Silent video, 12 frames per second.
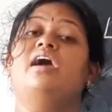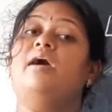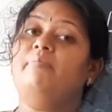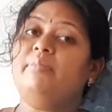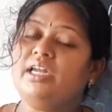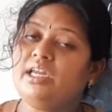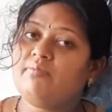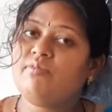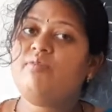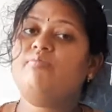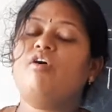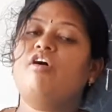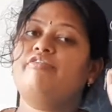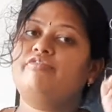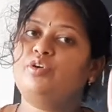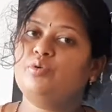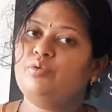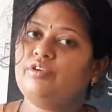Minimum of
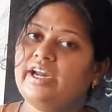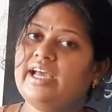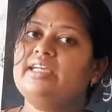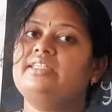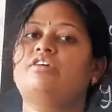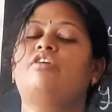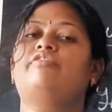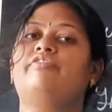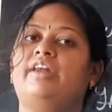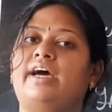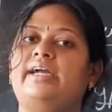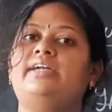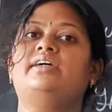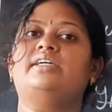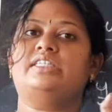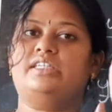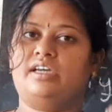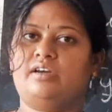2 rays of light
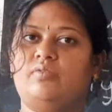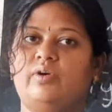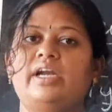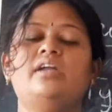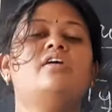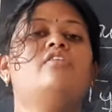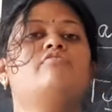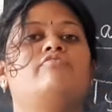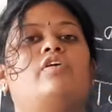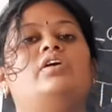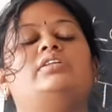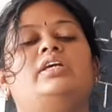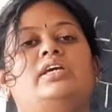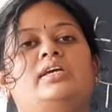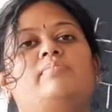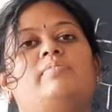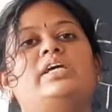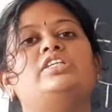is required for the
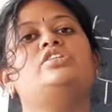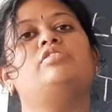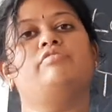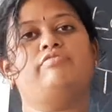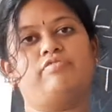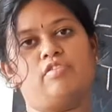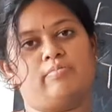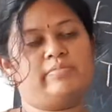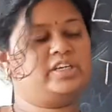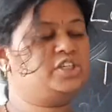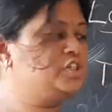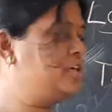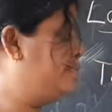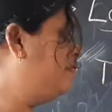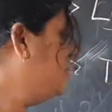image formation.